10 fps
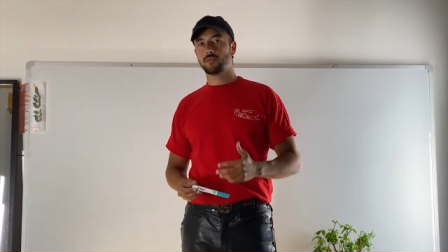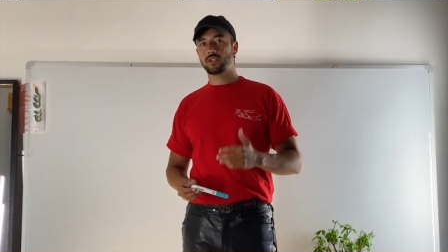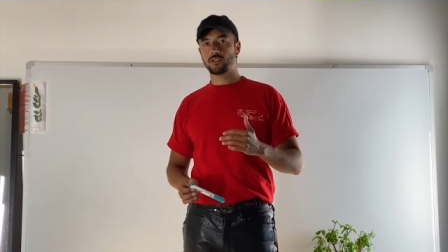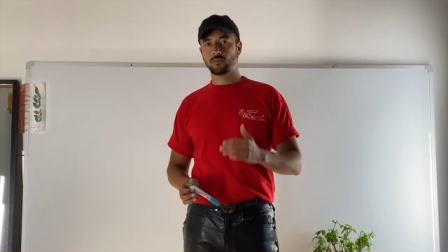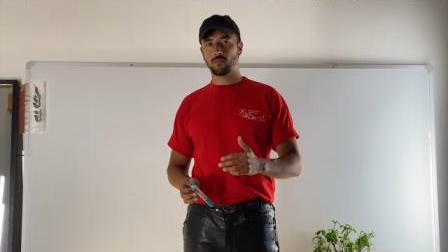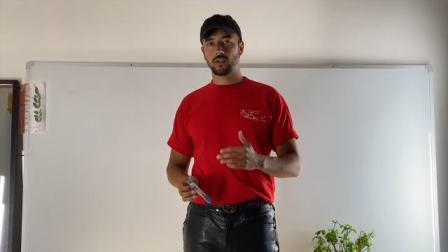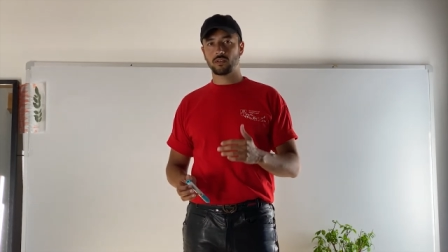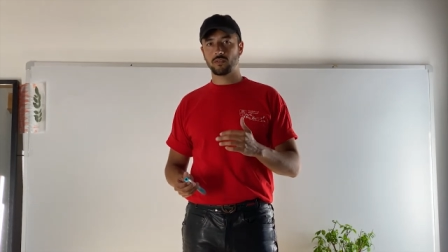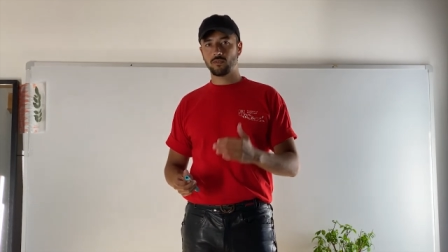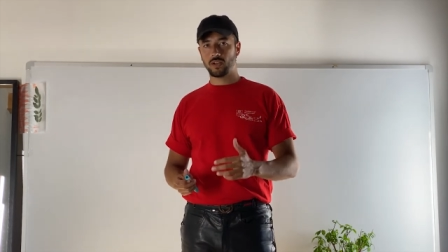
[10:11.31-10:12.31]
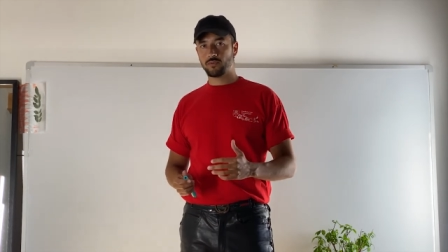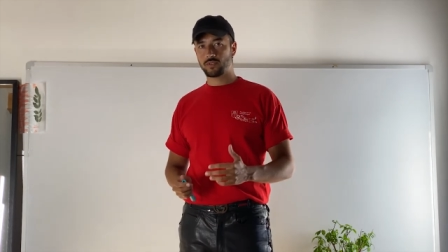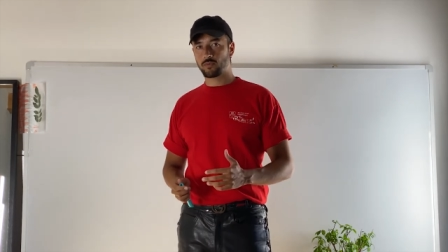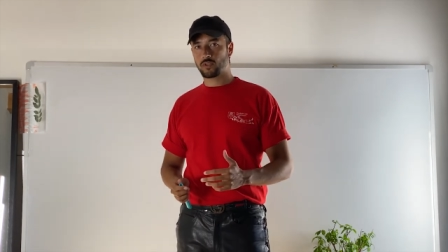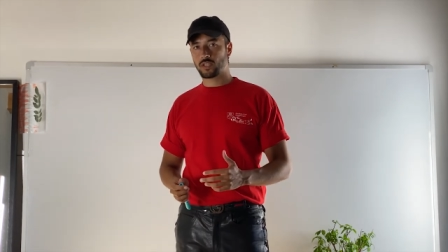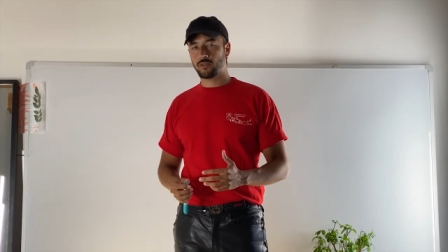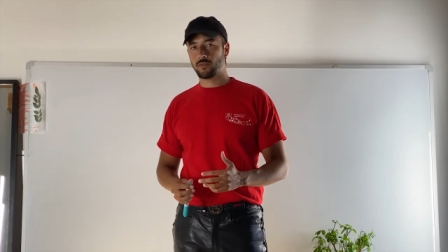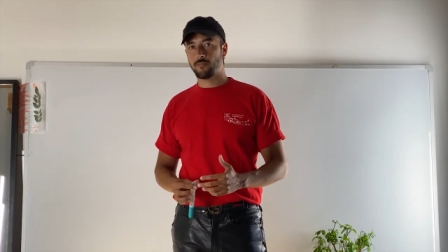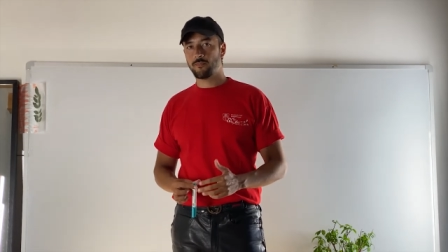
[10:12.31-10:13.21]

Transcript: which is what New Life is working on.